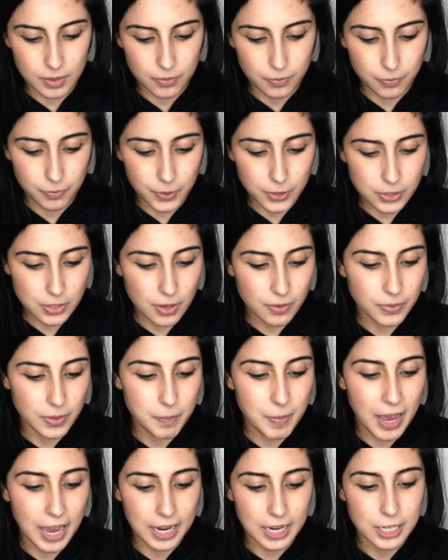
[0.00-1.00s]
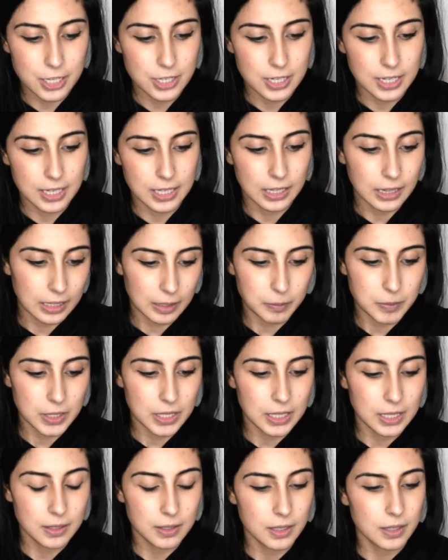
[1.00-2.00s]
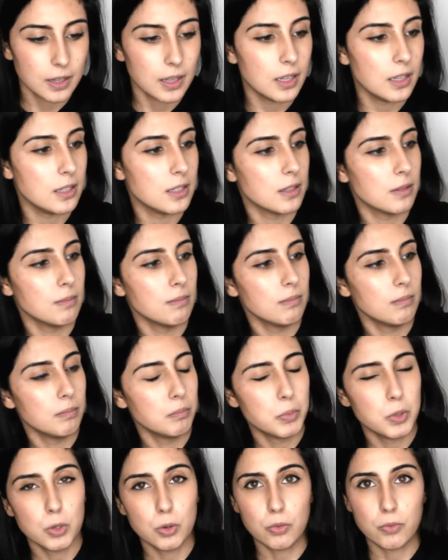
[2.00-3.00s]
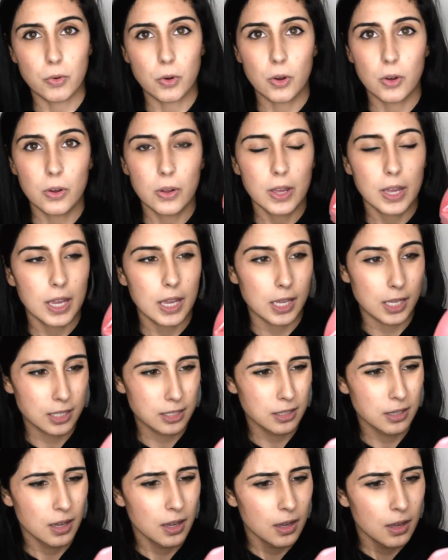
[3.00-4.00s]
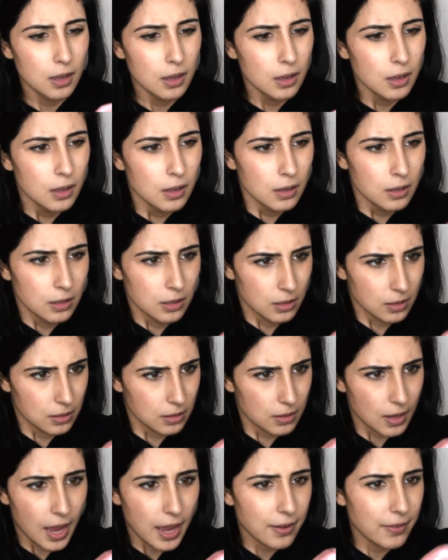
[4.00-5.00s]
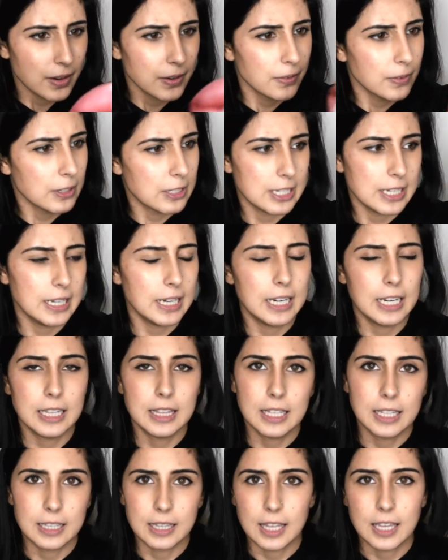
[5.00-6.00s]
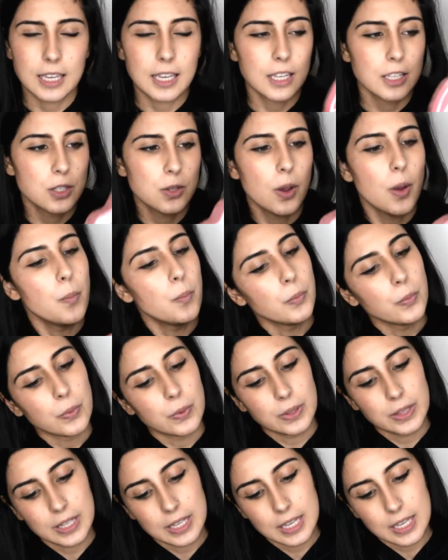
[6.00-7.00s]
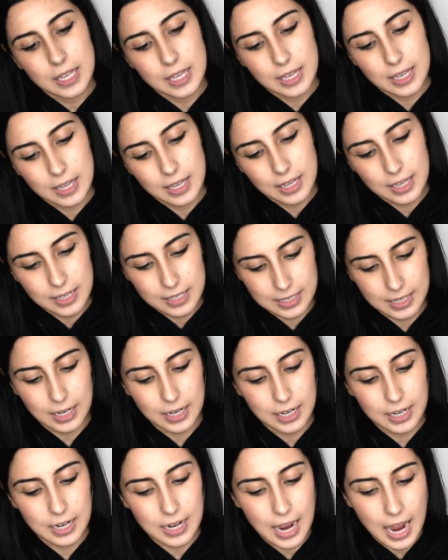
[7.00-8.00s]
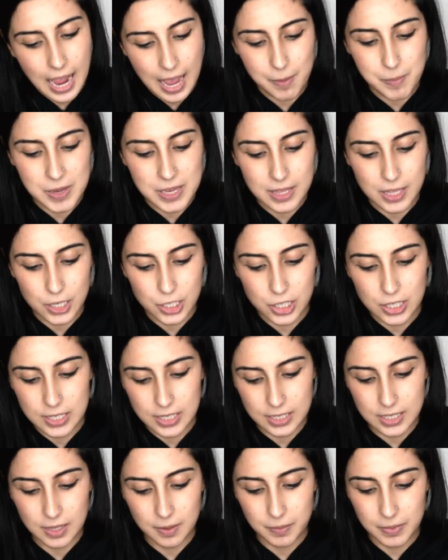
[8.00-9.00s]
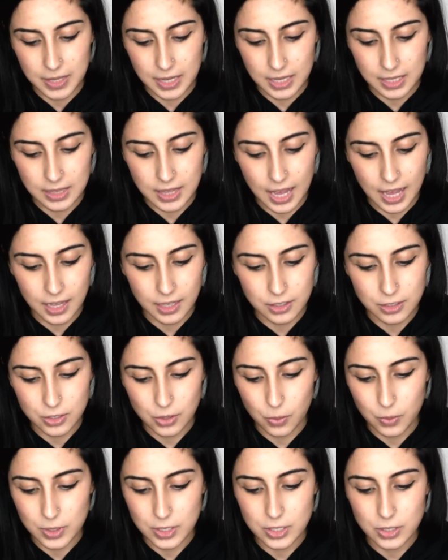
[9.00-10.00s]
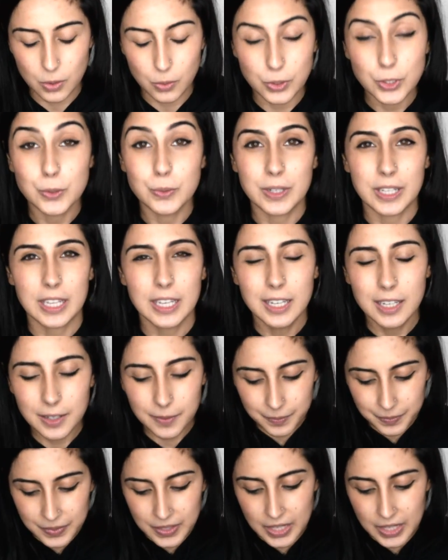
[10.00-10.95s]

First off, the packaging and lip tin is beautiful. I've never seen anything like it, so I'm really excited and happy that she did something that's always so unique.